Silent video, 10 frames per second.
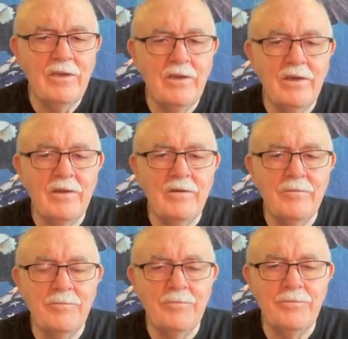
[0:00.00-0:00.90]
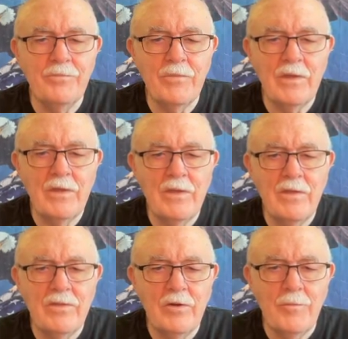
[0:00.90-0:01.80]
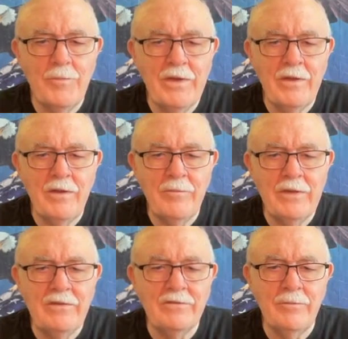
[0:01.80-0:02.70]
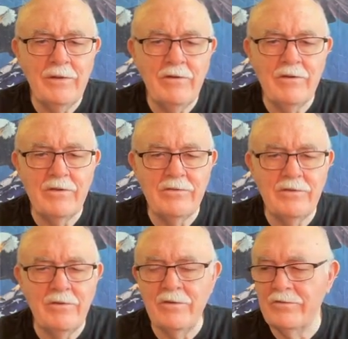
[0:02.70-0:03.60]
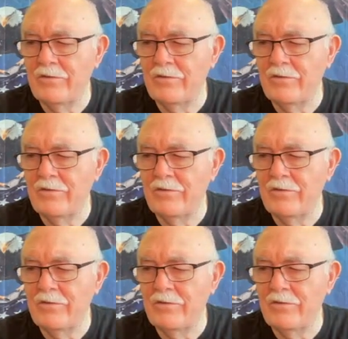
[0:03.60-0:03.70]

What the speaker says: their Ben Meets America series.